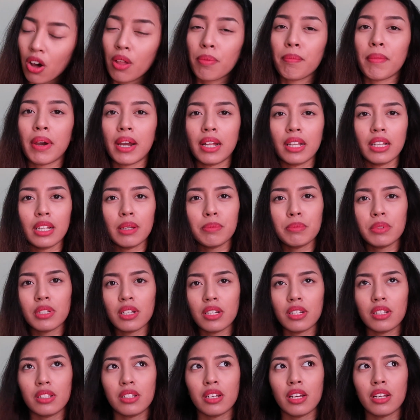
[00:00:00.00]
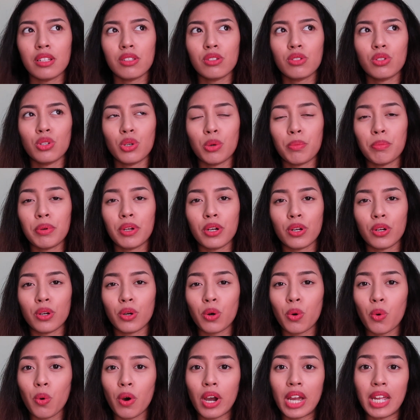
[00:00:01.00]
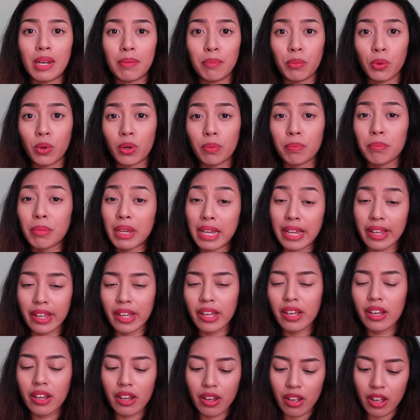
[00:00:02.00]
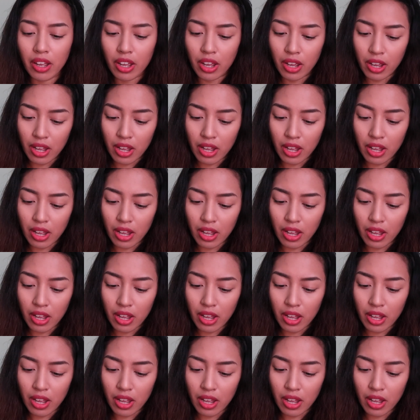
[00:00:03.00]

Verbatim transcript: On my lips, it tends to appear quite more pink.